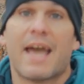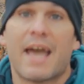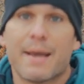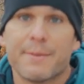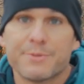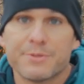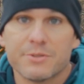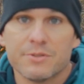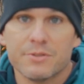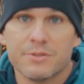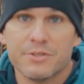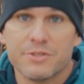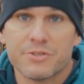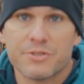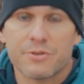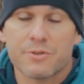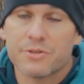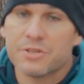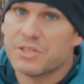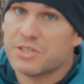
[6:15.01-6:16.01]
absolutely
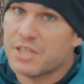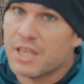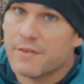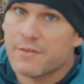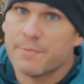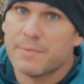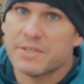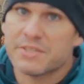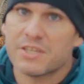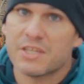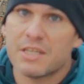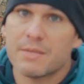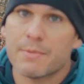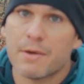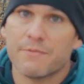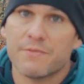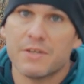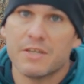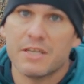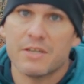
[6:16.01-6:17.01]
sure you never miss any of
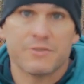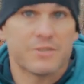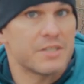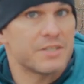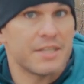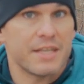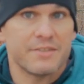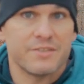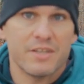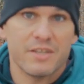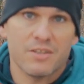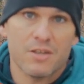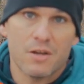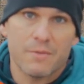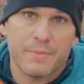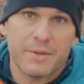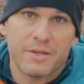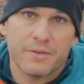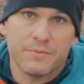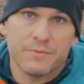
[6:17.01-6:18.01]
my videos. Hit that ding
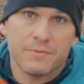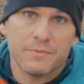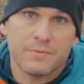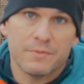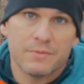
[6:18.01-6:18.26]
dong bell